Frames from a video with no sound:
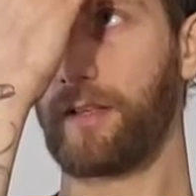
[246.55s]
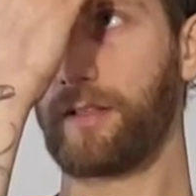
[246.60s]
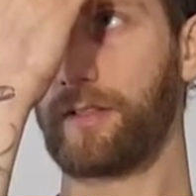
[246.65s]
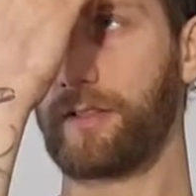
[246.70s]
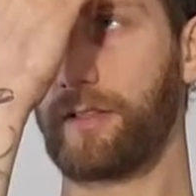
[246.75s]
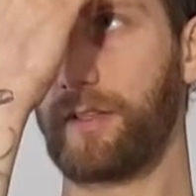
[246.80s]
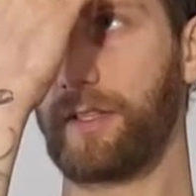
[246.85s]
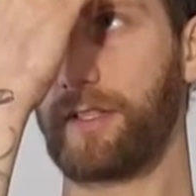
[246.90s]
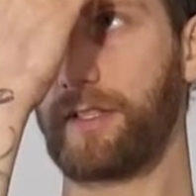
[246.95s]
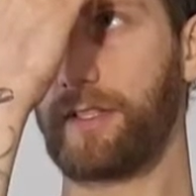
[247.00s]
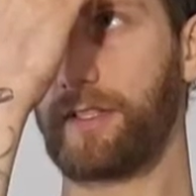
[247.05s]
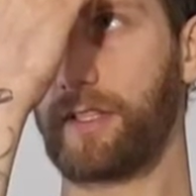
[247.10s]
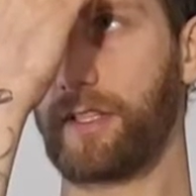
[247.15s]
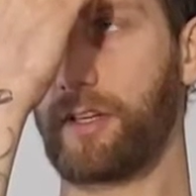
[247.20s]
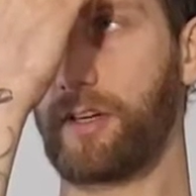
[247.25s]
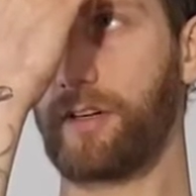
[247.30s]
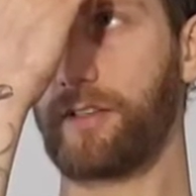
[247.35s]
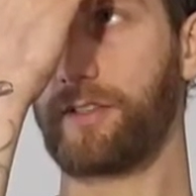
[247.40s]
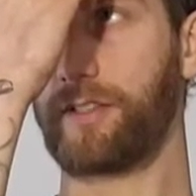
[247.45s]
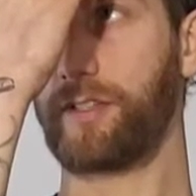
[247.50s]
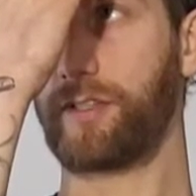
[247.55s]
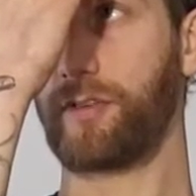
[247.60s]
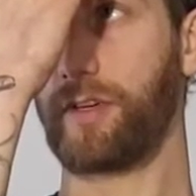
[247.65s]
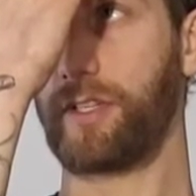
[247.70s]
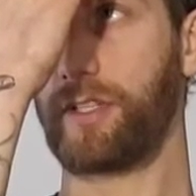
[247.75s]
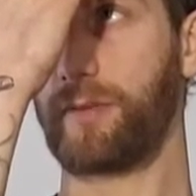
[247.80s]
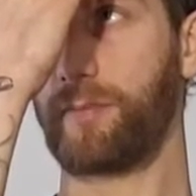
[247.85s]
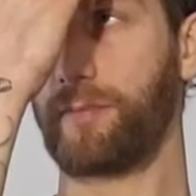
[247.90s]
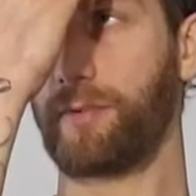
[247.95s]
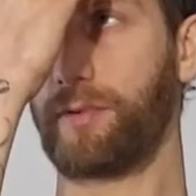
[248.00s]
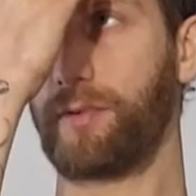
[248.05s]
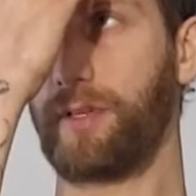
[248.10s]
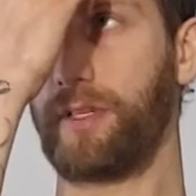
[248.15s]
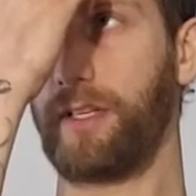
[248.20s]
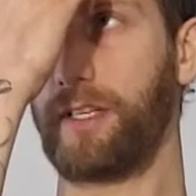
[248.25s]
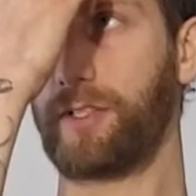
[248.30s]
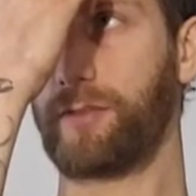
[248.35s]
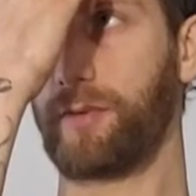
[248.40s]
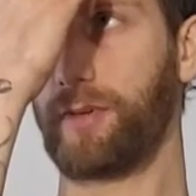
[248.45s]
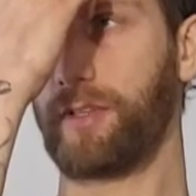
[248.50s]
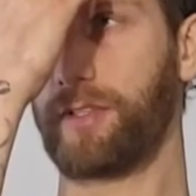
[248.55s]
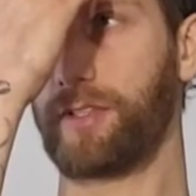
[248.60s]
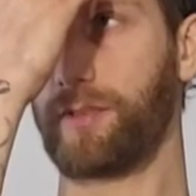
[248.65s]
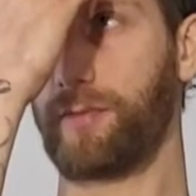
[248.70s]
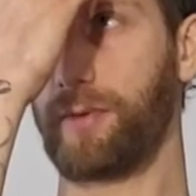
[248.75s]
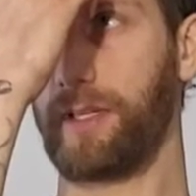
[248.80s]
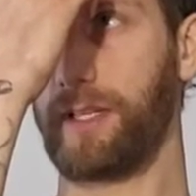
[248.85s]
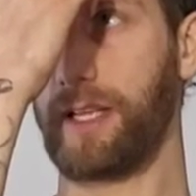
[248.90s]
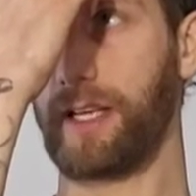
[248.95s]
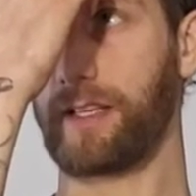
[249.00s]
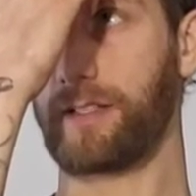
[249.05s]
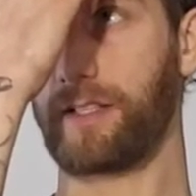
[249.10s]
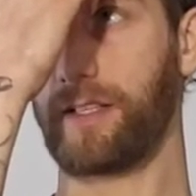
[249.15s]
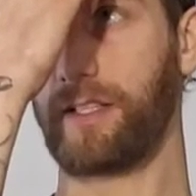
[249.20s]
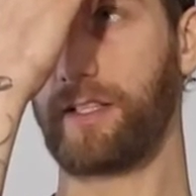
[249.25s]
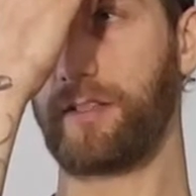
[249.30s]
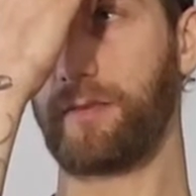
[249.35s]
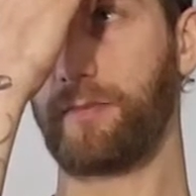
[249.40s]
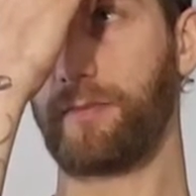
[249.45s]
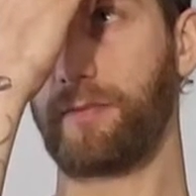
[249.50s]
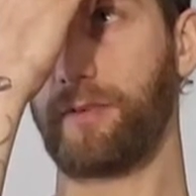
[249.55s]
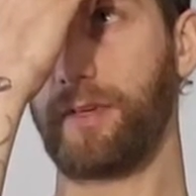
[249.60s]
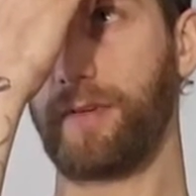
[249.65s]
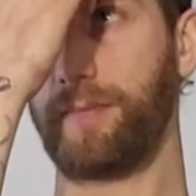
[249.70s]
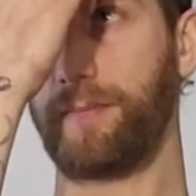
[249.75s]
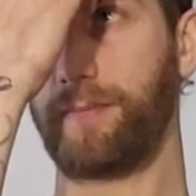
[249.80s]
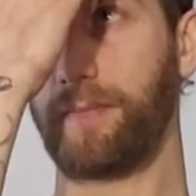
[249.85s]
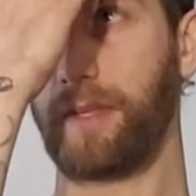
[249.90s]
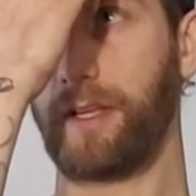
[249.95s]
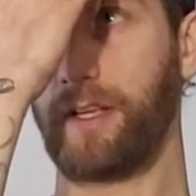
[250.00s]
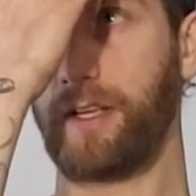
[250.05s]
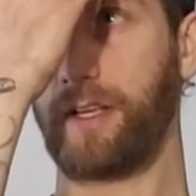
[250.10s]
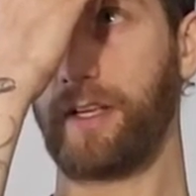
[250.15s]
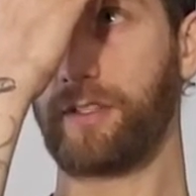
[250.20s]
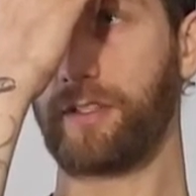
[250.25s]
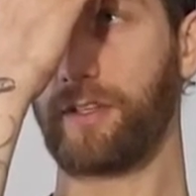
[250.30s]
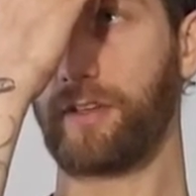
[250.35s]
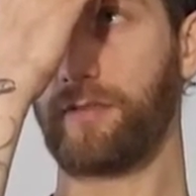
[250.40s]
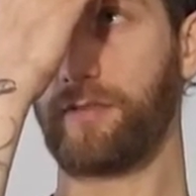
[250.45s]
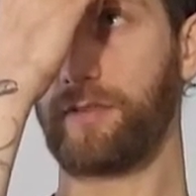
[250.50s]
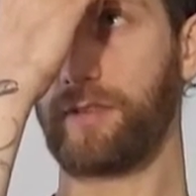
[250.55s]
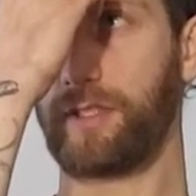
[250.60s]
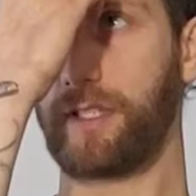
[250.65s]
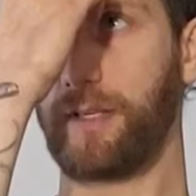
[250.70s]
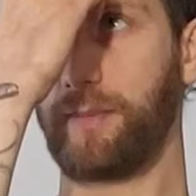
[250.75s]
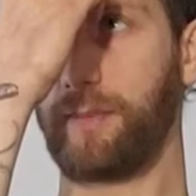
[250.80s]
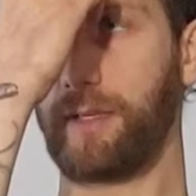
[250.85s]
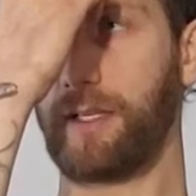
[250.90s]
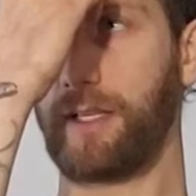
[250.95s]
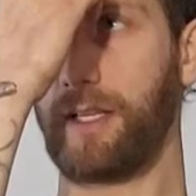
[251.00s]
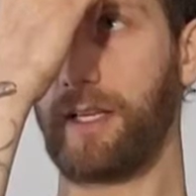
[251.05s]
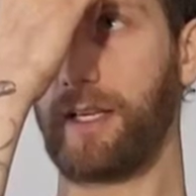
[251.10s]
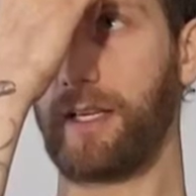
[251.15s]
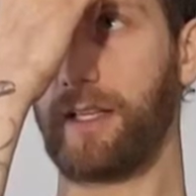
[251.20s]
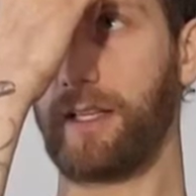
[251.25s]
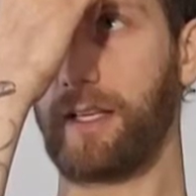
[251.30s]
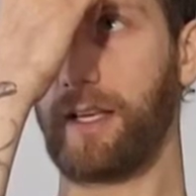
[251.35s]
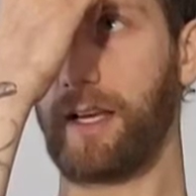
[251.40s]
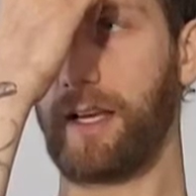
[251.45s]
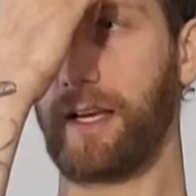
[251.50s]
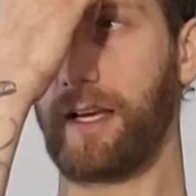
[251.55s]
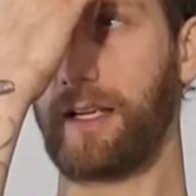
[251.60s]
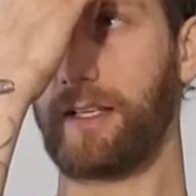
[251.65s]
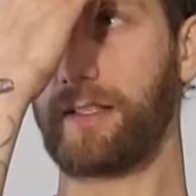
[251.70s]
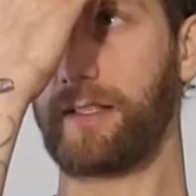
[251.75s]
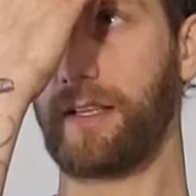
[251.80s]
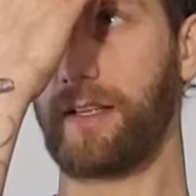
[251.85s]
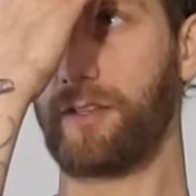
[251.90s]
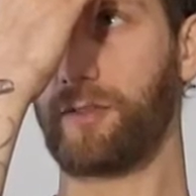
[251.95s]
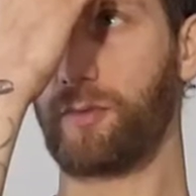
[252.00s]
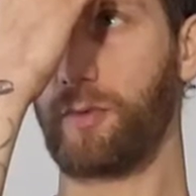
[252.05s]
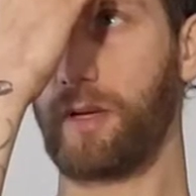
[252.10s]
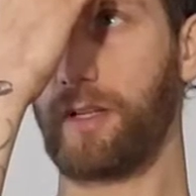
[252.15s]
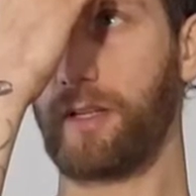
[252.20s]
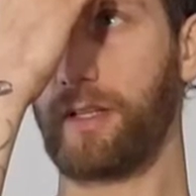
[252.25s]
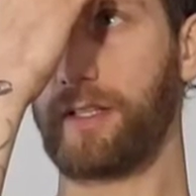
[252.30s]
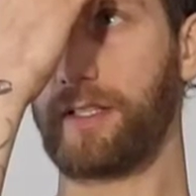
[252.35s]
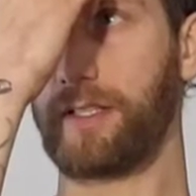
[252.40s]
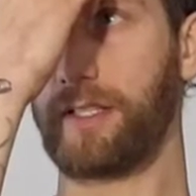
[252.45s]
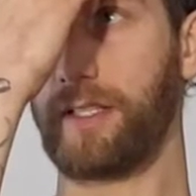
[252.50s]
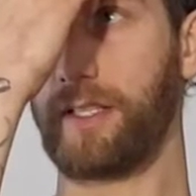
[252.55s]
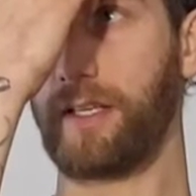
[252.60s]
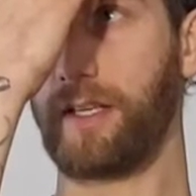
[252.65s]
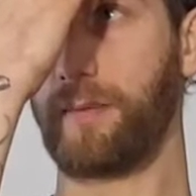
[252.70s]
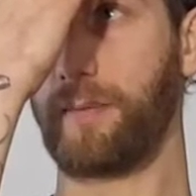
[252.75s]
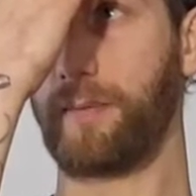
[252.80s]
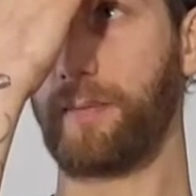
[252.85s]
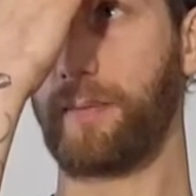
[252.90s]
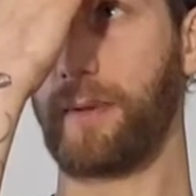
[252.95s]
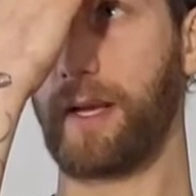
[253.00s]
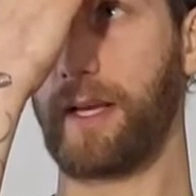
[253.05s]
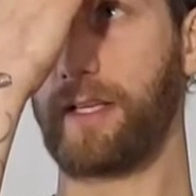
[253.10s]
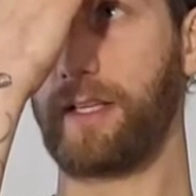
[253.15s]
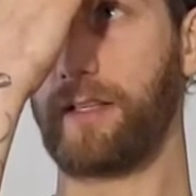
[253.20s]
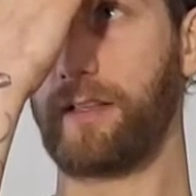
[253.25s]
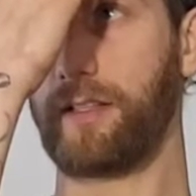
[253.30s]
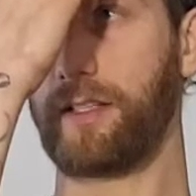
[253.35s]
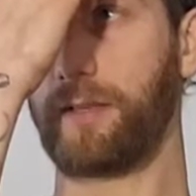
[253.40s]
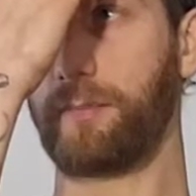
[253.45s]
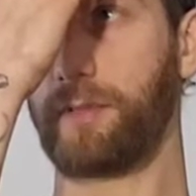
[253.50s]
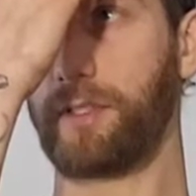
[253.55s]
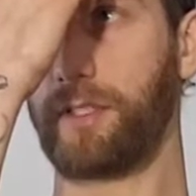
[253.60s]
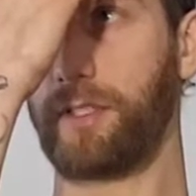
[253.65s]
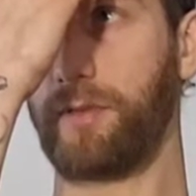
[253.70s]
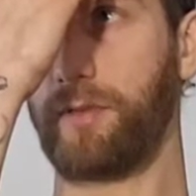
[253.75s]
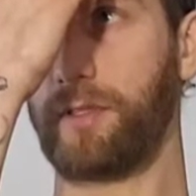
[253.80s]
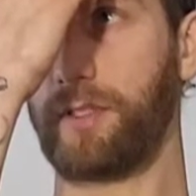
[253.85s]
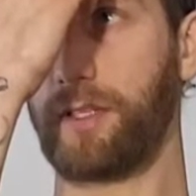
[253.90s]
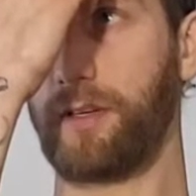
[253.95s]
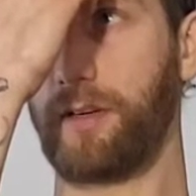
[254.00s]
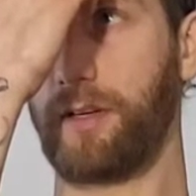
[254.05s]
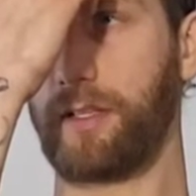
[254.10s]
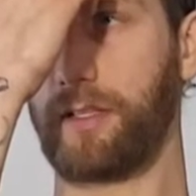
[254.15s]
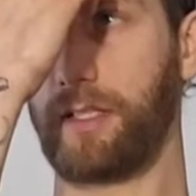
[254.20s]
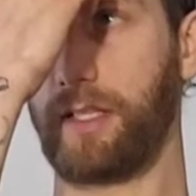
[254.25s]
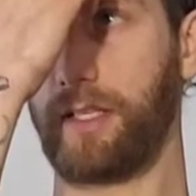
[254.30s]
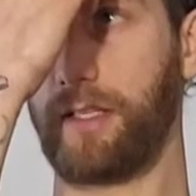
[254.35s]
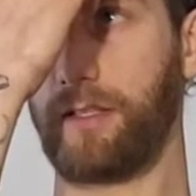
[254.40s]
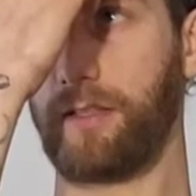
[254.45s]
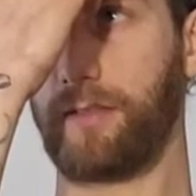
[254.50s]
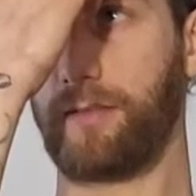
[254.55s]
So this is a concentration point as well as a relaxation point. It's good for stimulating the eyes as well as the pineal and the pituitary gland.